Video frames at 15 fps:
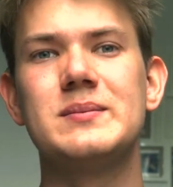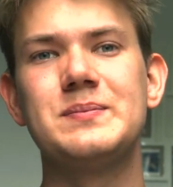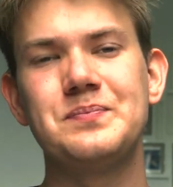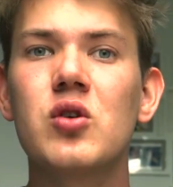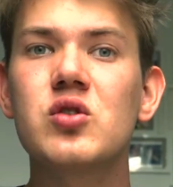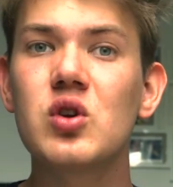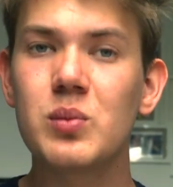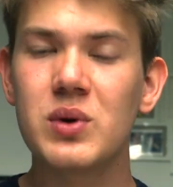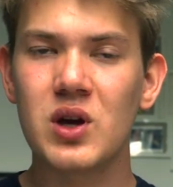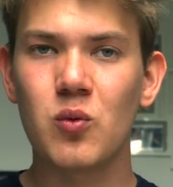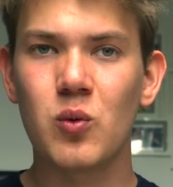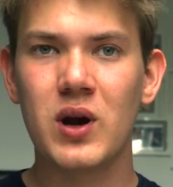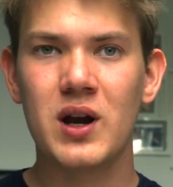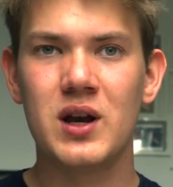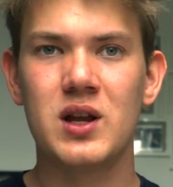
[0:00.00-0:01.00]
Also be
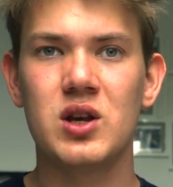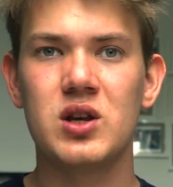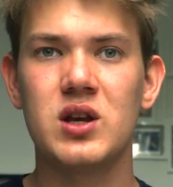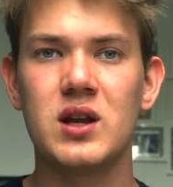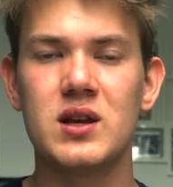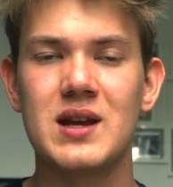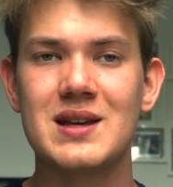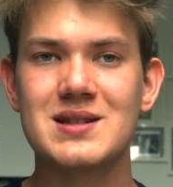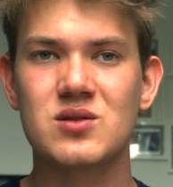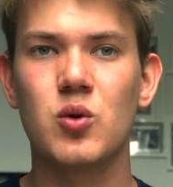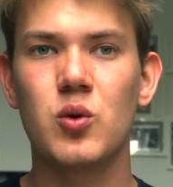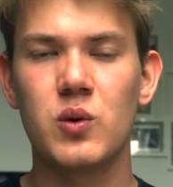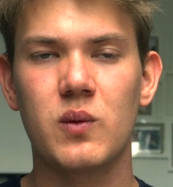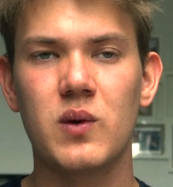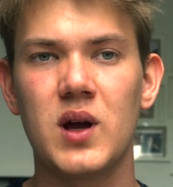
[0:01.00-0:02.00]
aware that the test
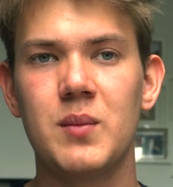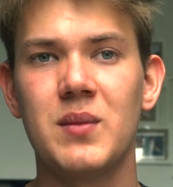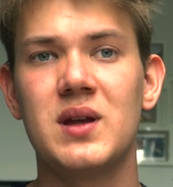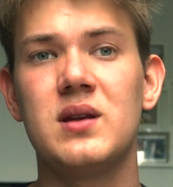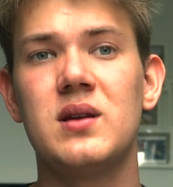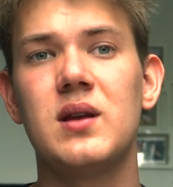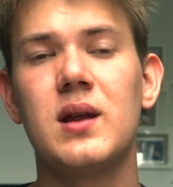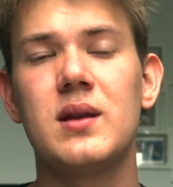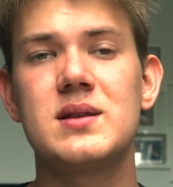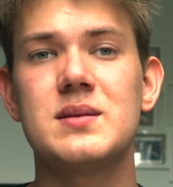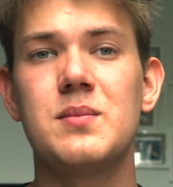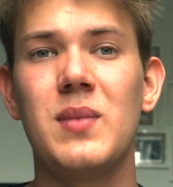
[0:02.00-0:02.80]
score requirements